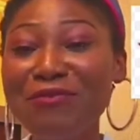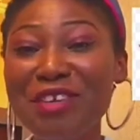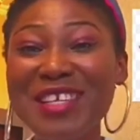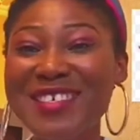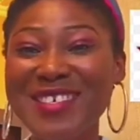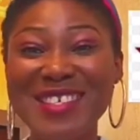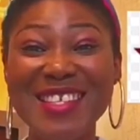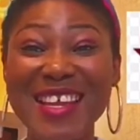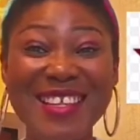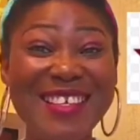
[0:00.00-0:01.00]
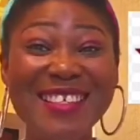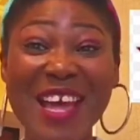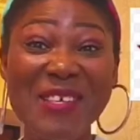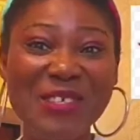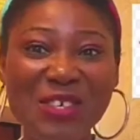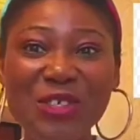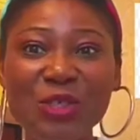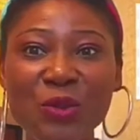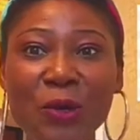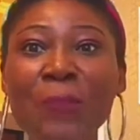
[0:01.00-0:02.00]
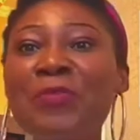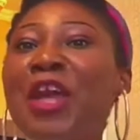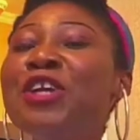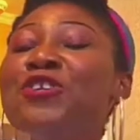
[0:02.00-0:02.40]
videos like this as usual,